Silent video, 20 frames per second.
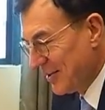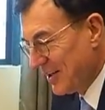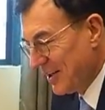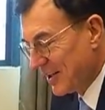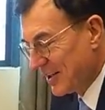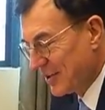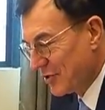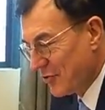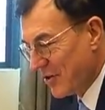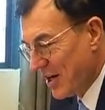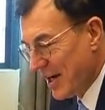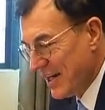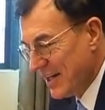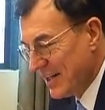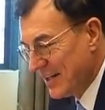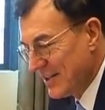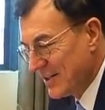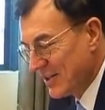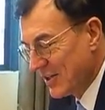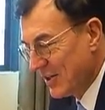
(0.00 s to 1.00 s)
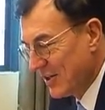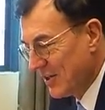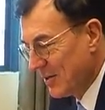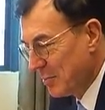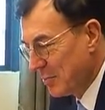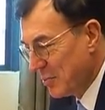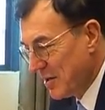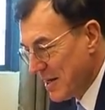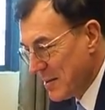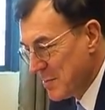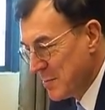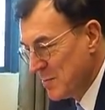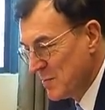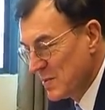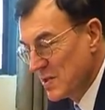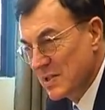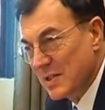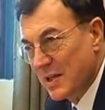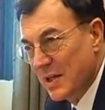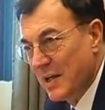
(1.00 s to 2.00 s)
like dried
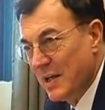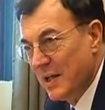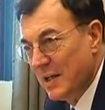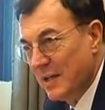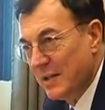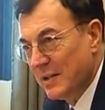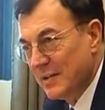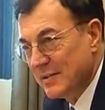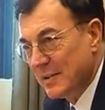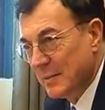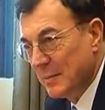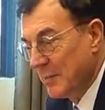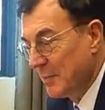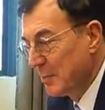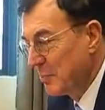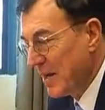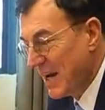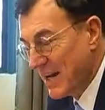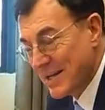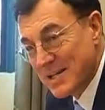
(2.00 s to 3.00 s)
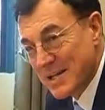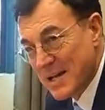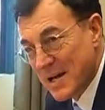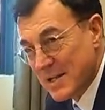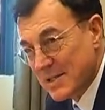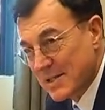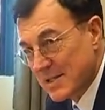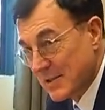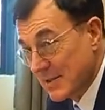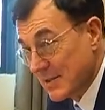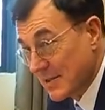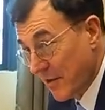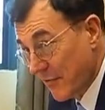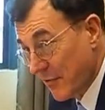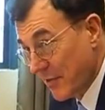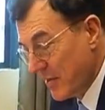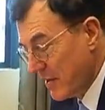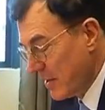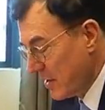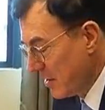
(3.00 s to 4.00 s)
plums and some pine nuts and stuff
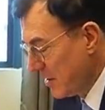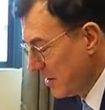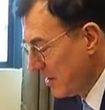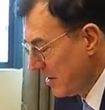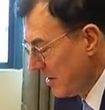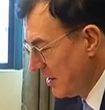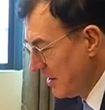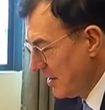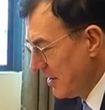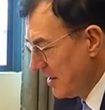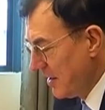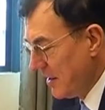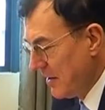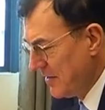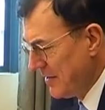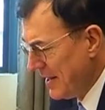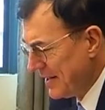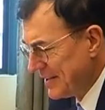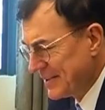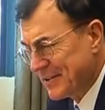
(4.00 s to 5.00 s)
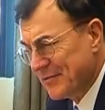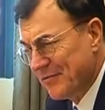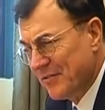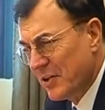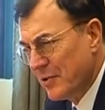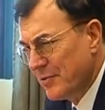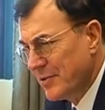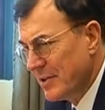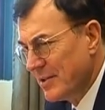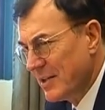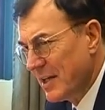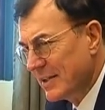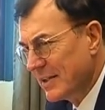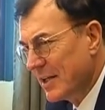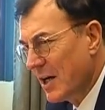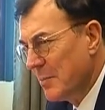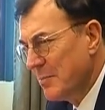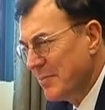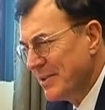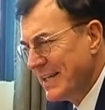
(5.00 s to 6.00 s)
in there, and that
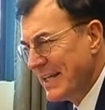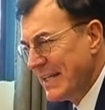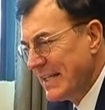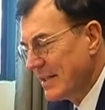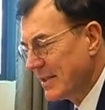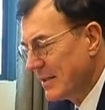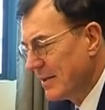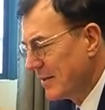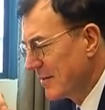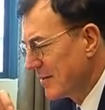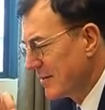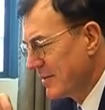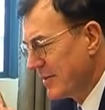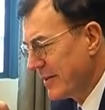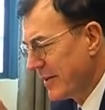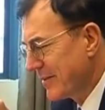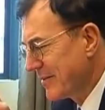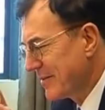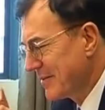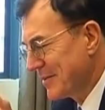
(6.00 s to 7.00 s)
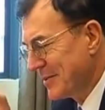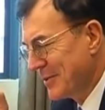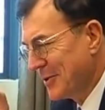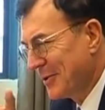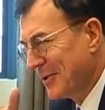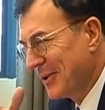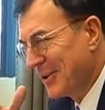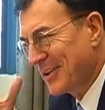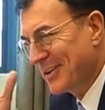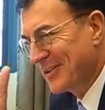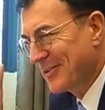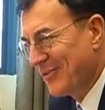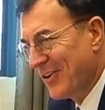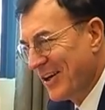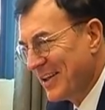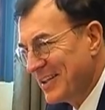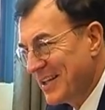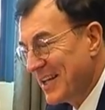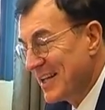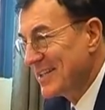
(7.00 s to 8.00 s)
combination is just you know like
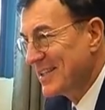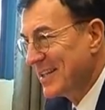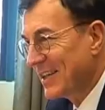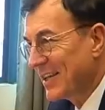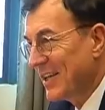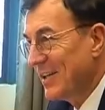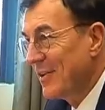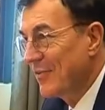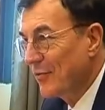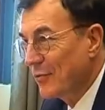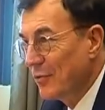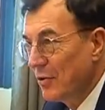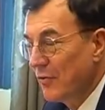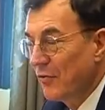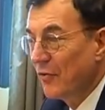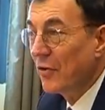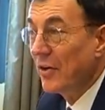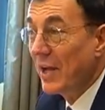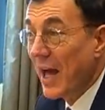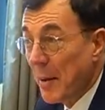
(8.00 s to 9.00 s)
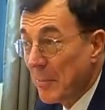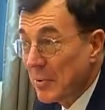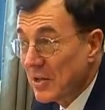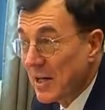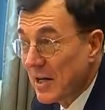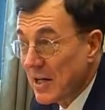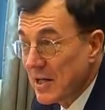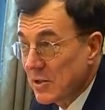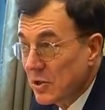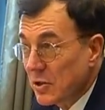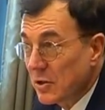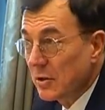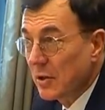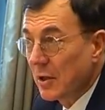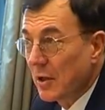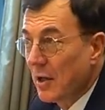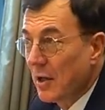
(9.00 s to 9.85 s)
fantastic. And it's good for an appetizer,